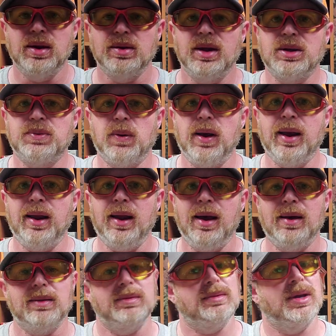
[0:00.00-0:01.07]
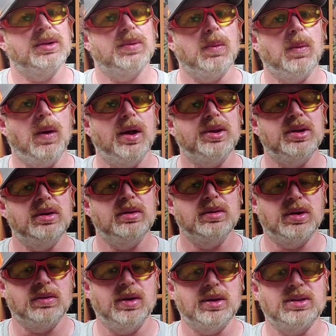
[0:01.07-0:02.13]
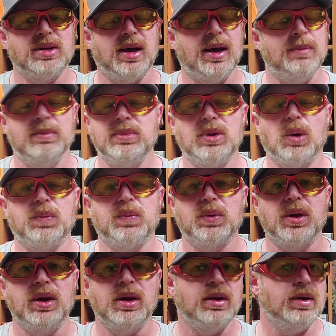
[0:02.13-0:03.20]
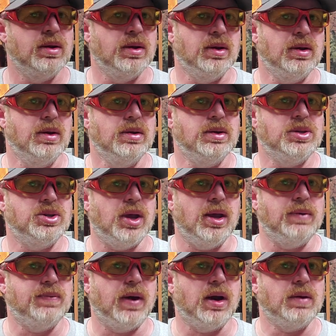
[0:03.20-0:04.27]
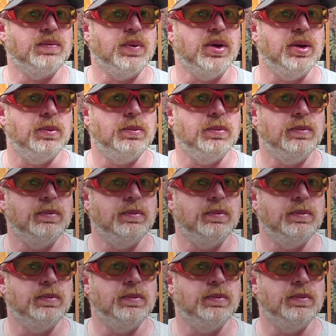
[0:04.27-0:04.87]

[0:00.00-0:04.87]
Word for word: Thanks for hanging out. Thanks for watching. Till next time, don't forget to chain fire freedom.